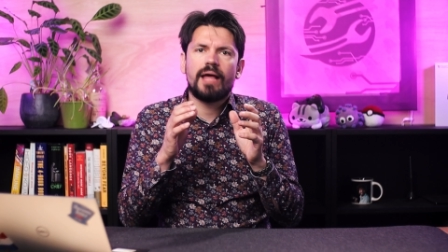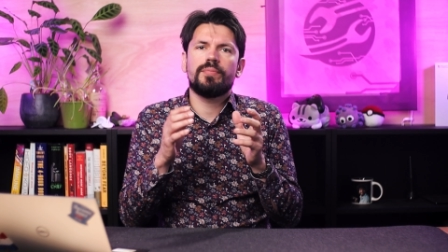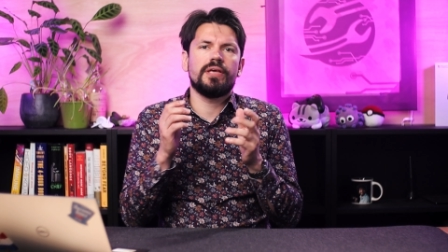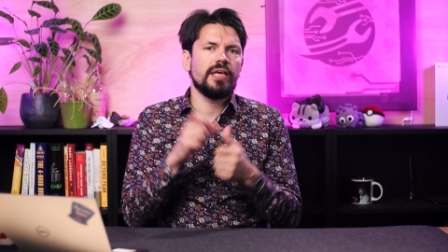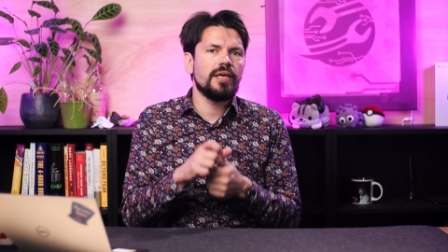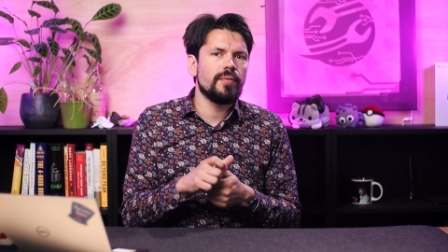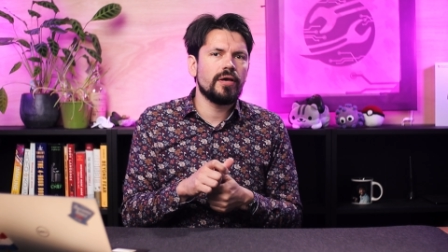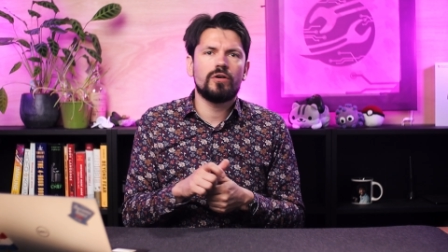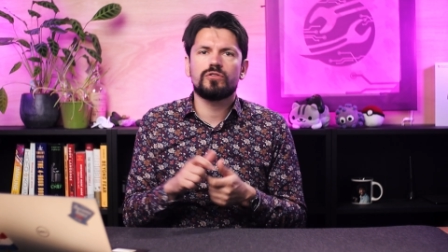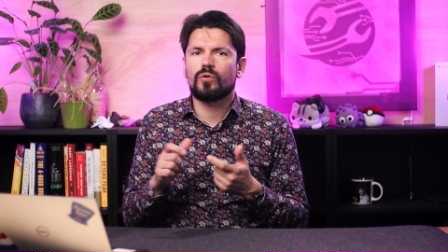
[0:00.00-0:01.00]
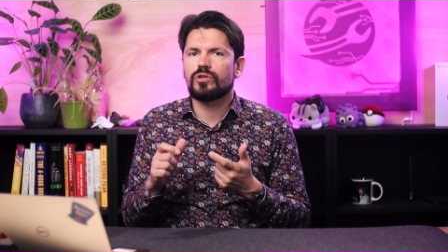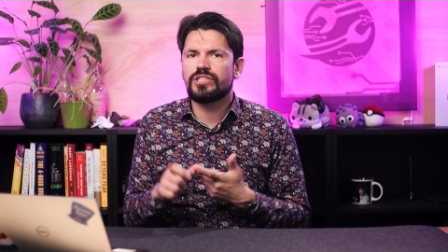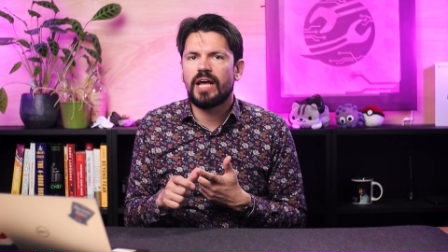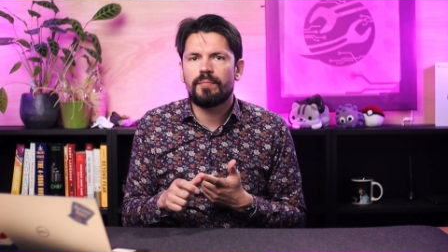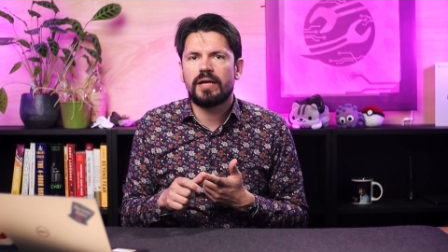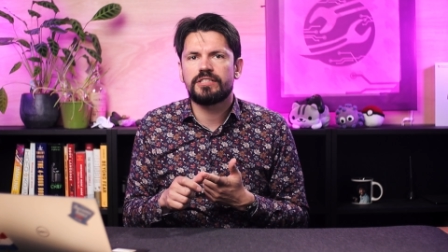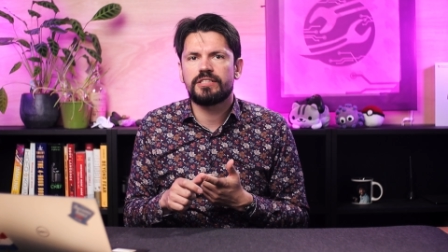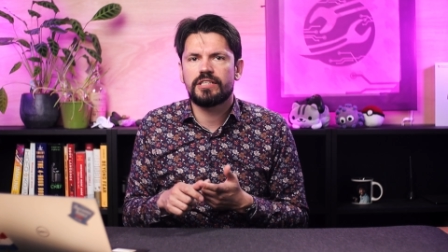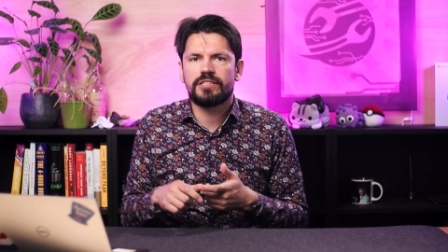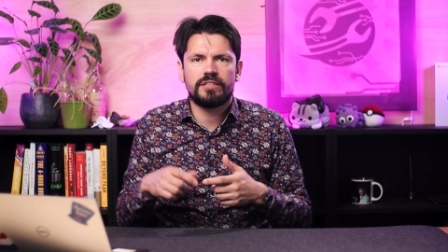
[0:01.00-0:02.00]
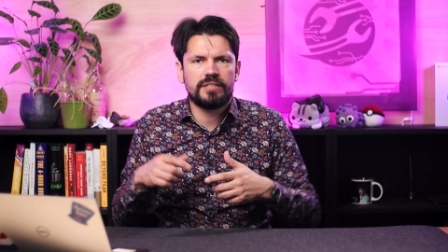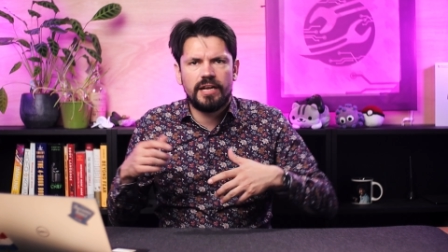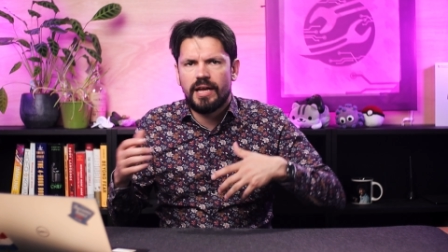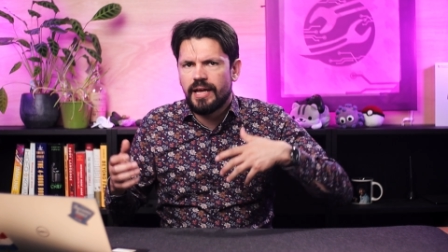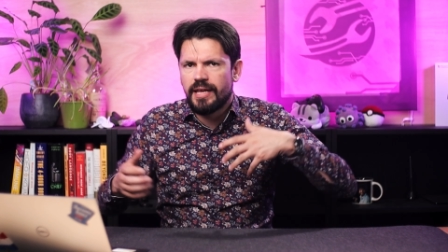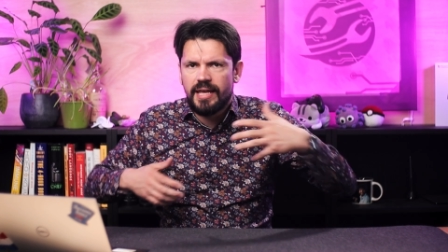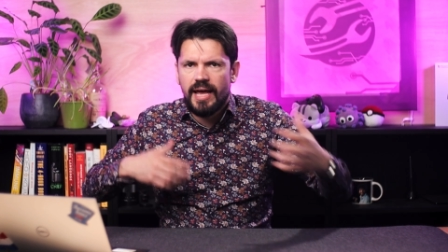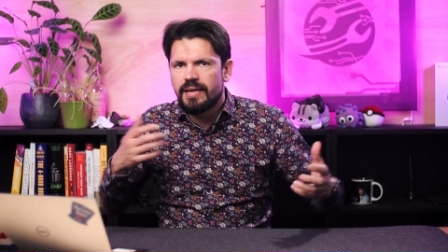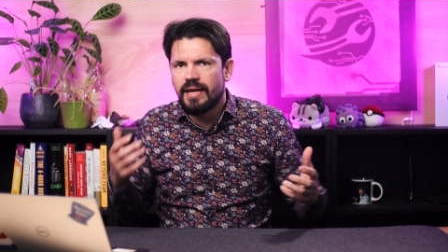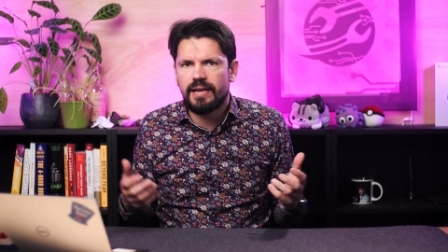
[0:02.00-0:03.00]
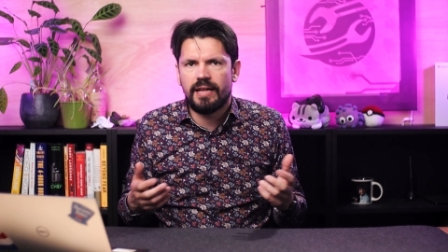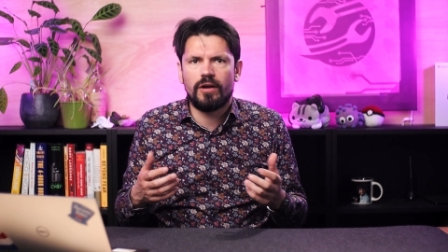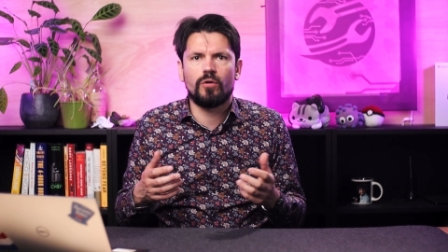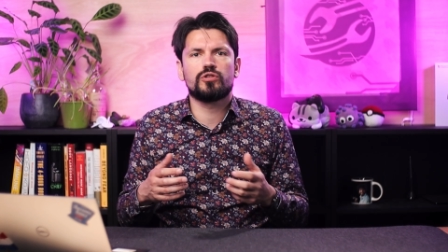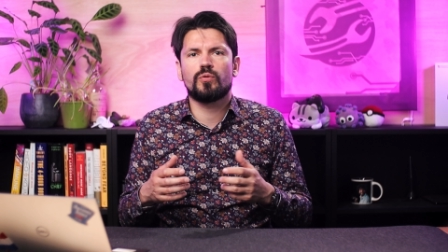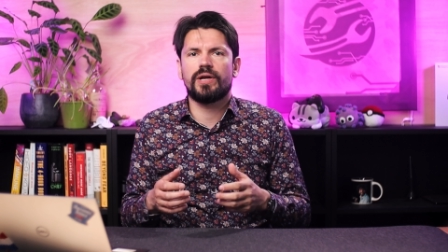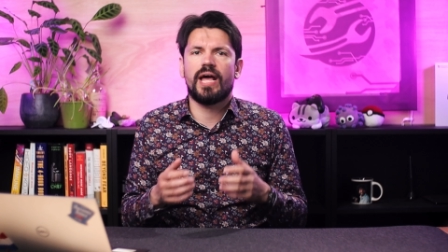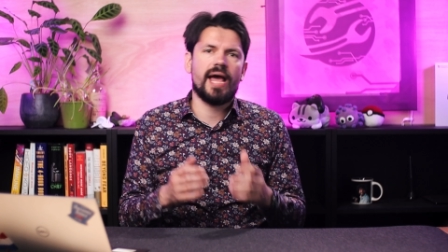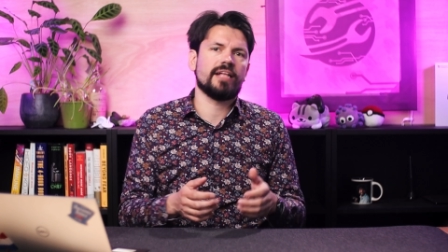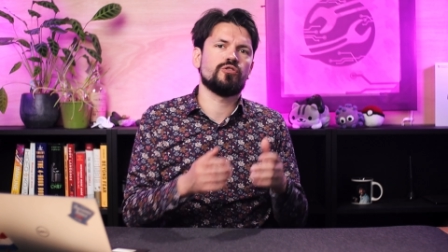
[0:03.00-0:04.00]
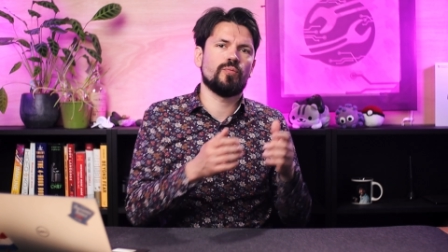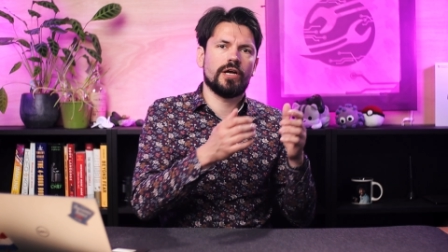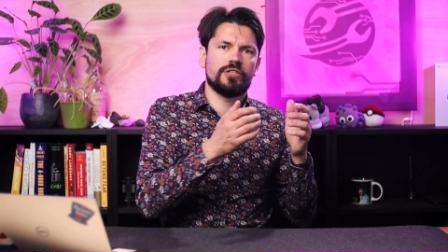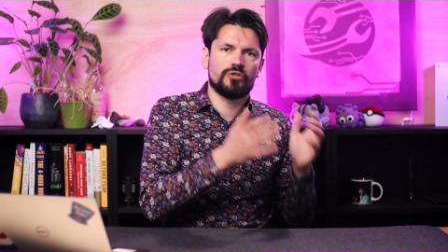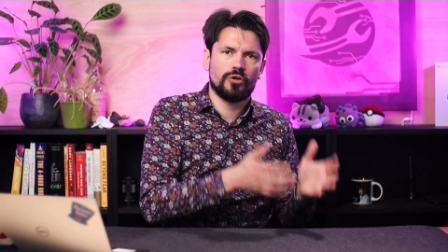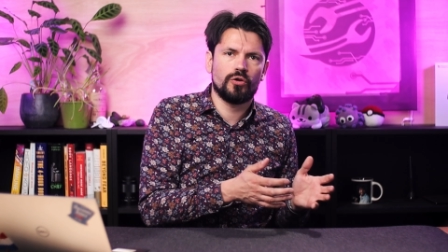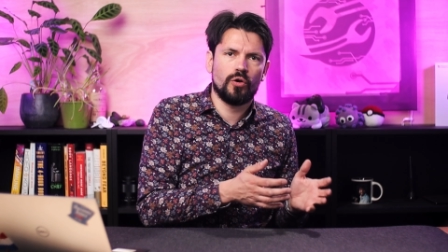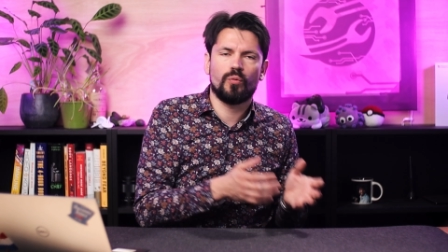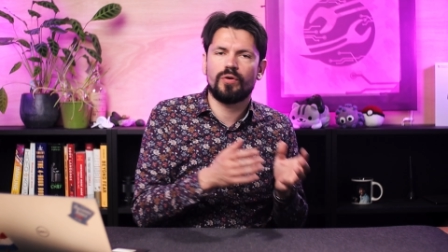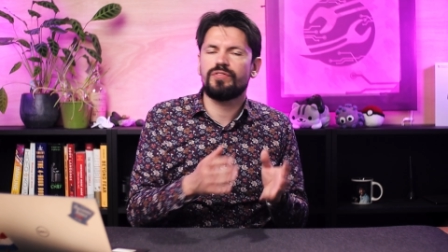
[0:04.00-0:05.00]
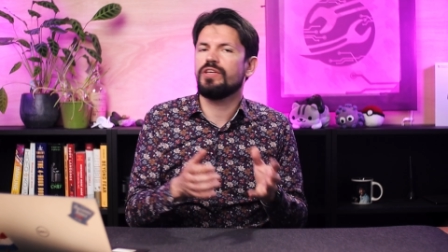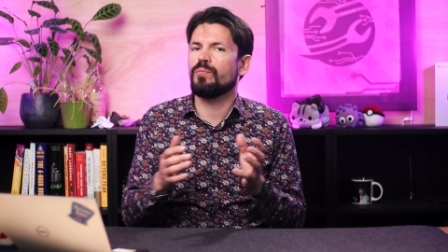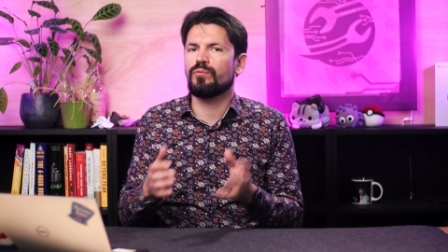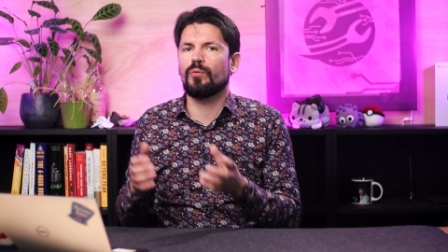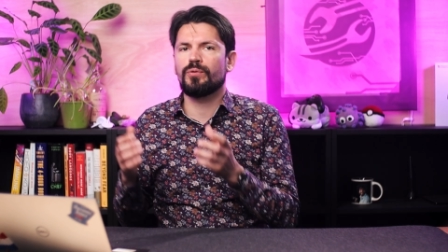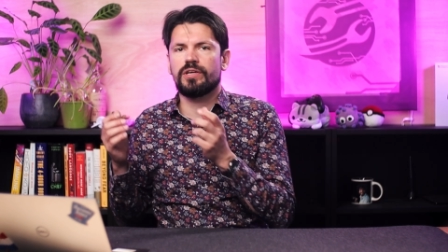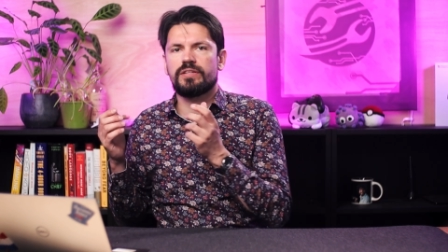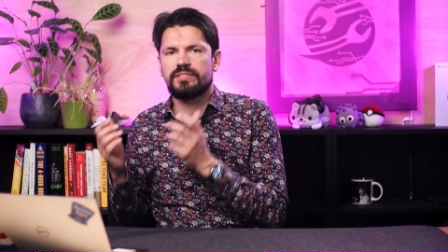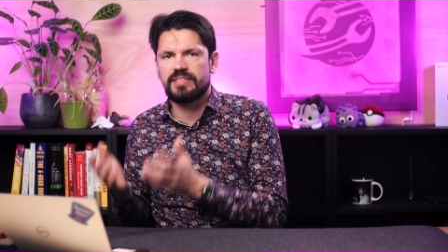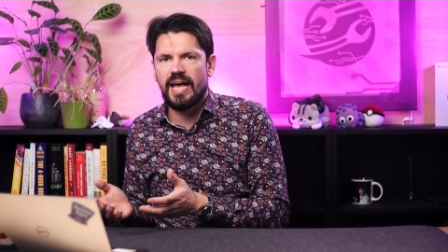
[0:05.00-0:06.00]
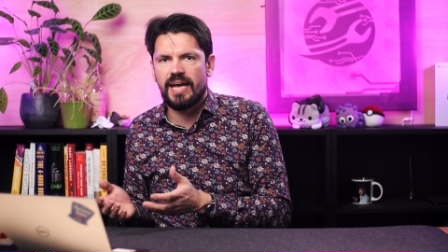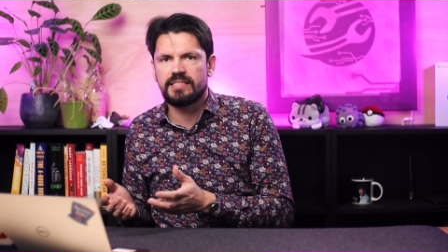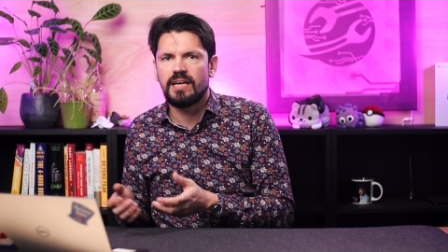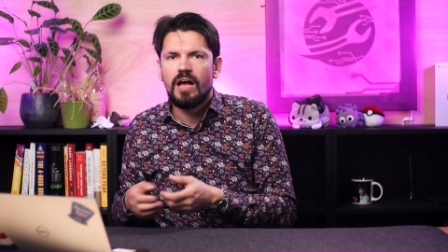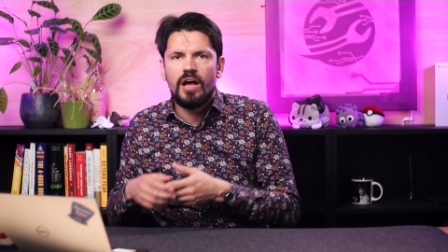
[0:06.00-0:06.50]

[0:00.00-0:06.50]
can be emails or chat messages that I get and that I also want to add to my journal with the appropriate tags.